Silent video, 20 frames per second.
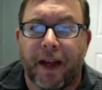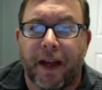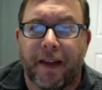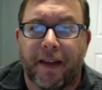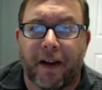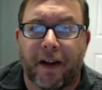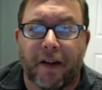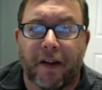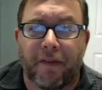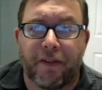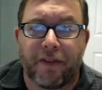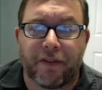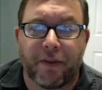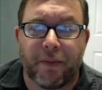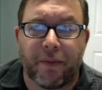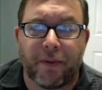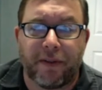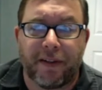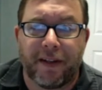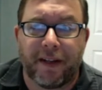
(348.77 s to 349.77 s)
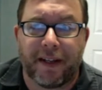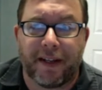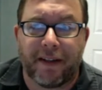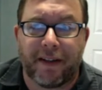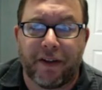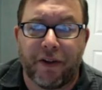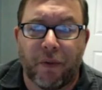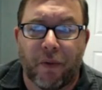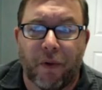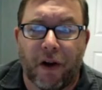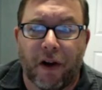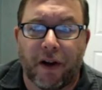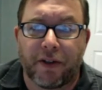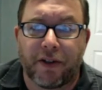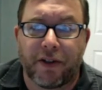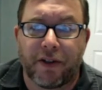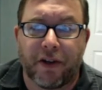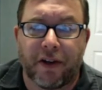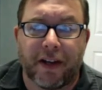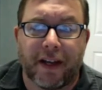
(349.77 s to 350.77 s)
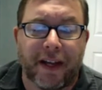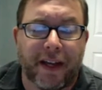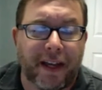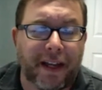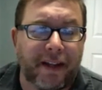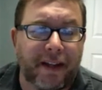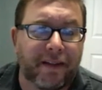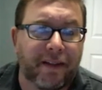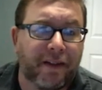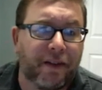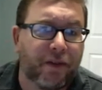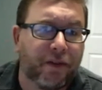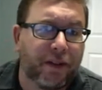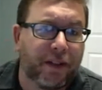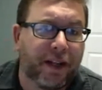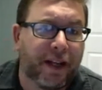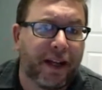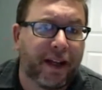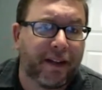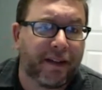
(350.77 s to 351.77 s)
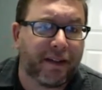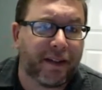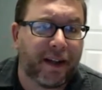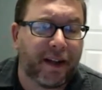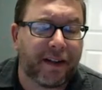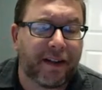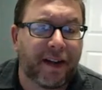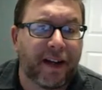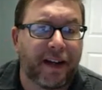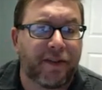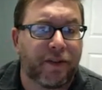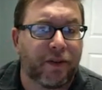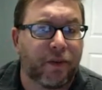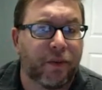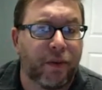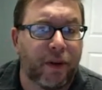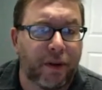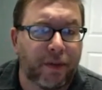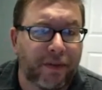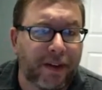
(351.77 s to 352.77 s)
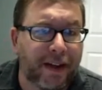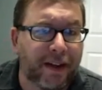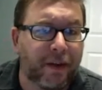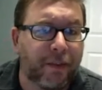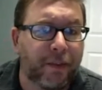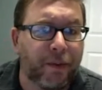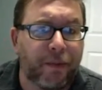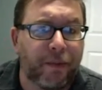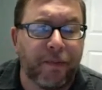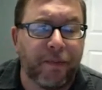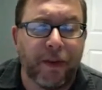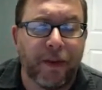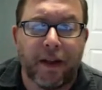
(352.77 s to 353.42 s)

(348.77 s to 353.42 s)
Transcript: And then obviously we just need to continue washing our hands and using hand sanitizer when available,